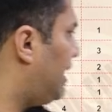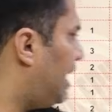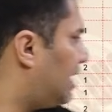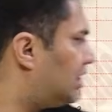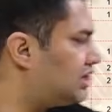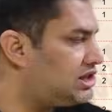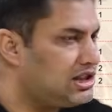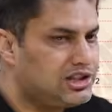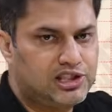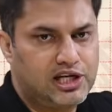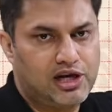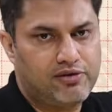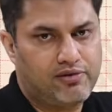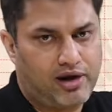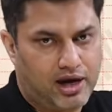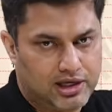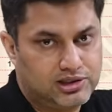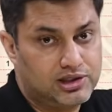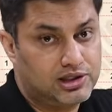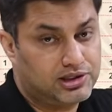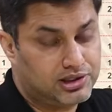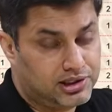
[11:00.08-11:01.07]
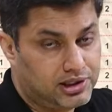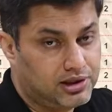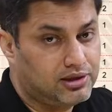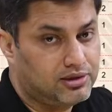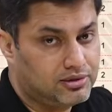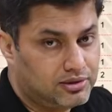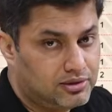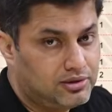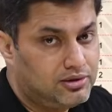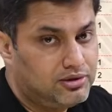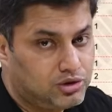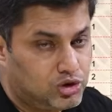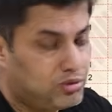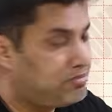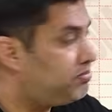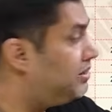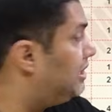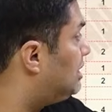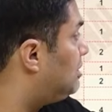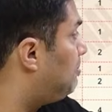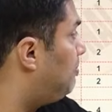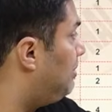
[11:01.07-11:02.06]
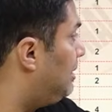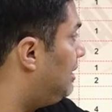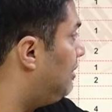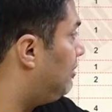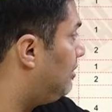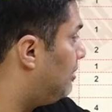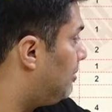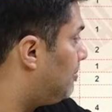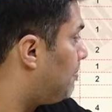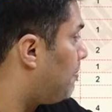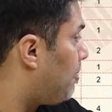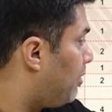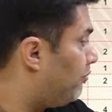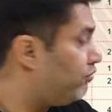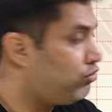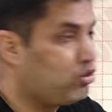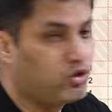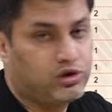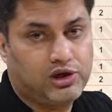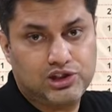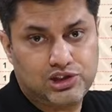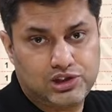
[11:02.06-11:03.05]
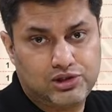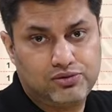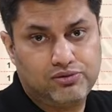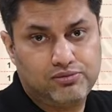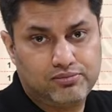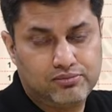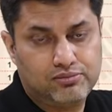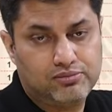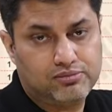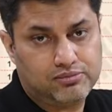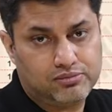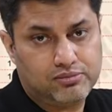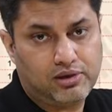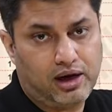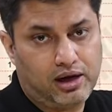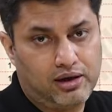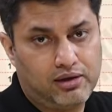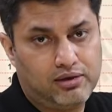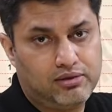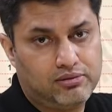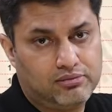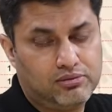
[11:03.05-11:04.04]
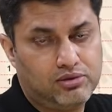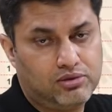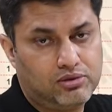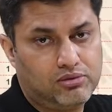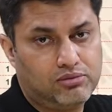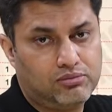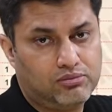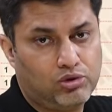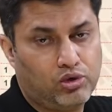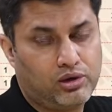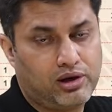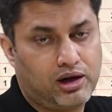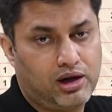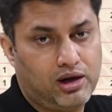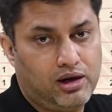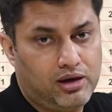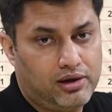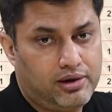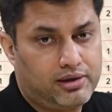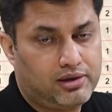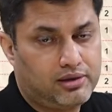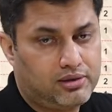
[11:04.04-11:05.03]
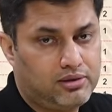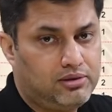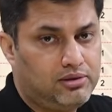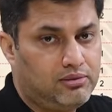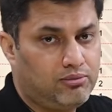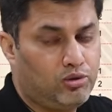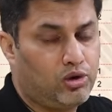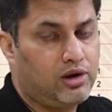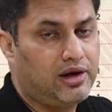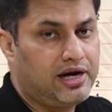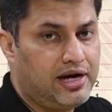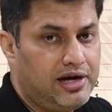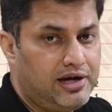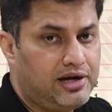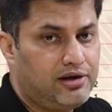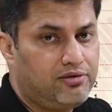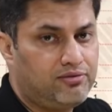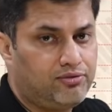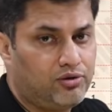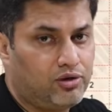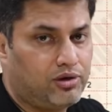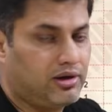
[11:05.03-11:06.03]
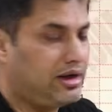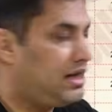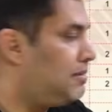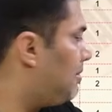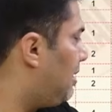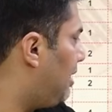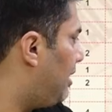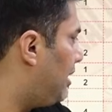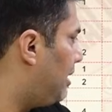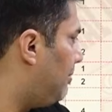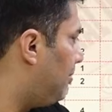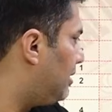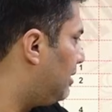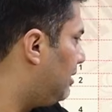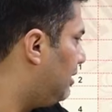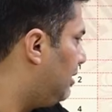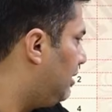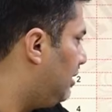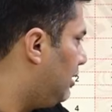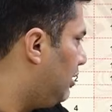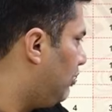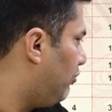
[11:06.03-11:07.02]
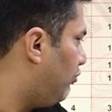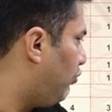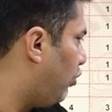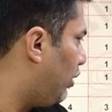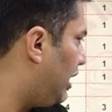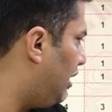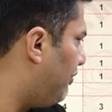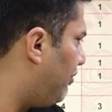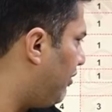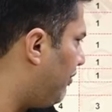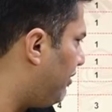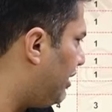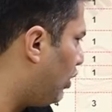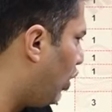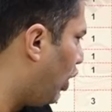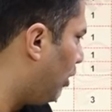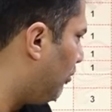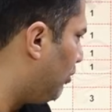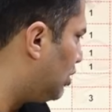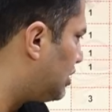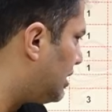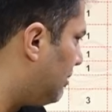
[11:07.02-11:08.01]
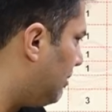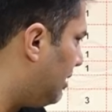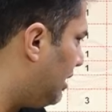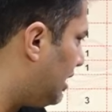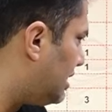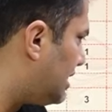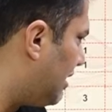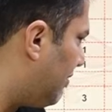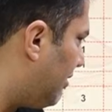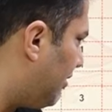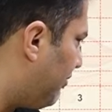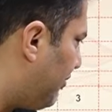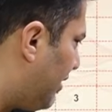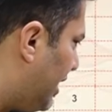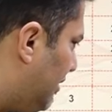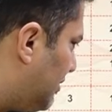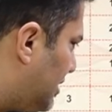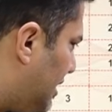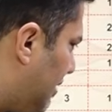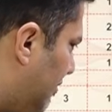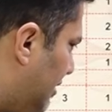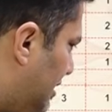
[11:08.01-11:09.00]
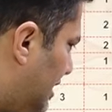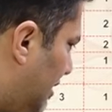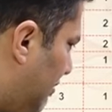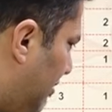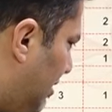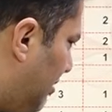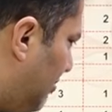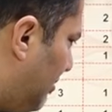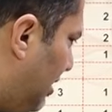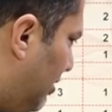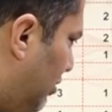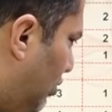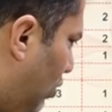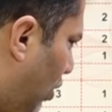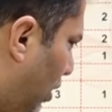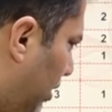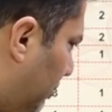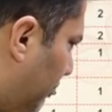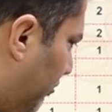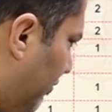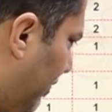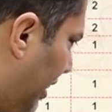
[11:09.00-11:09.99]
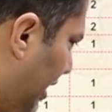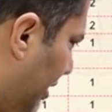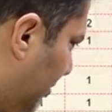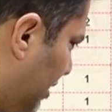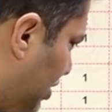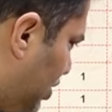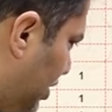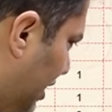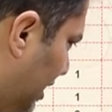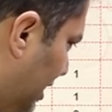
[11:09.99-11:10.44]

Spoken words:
reactions they have asked this year. So please be focused and more alert, more attentive for April attempt. 14, 15 almost similar, 7, 5, 7, 7, not very much